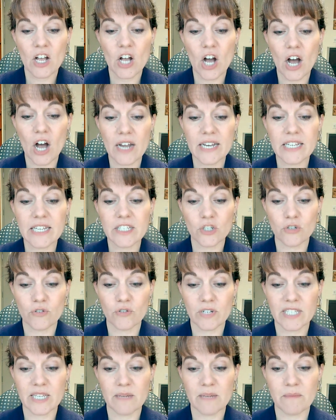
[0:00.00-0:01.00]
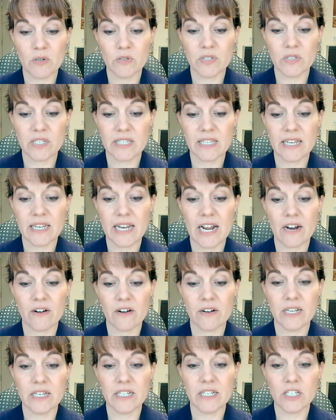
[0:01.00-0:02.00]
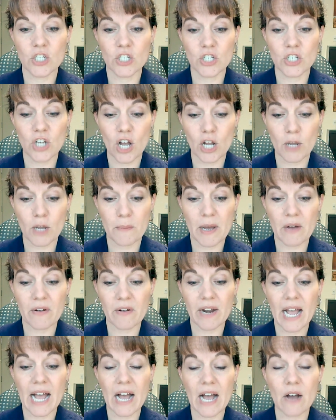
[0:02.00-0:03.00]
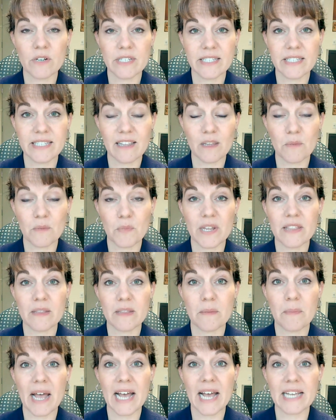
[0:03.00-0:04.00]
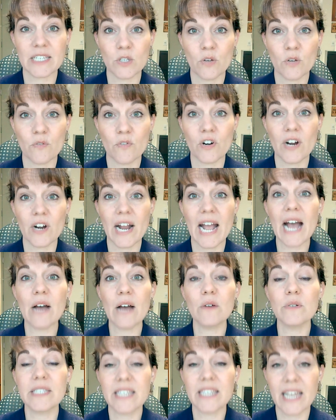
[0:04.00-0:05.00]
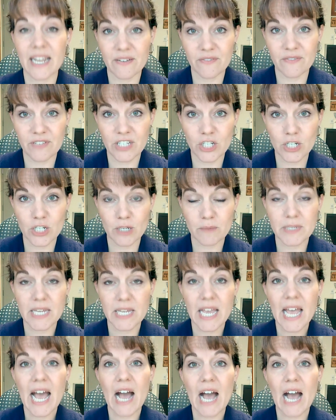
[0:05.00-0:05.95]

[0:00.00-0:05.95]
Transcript: God is addressing Moses and Aaron to talk about how to celebrate the Passover outside of Egypt,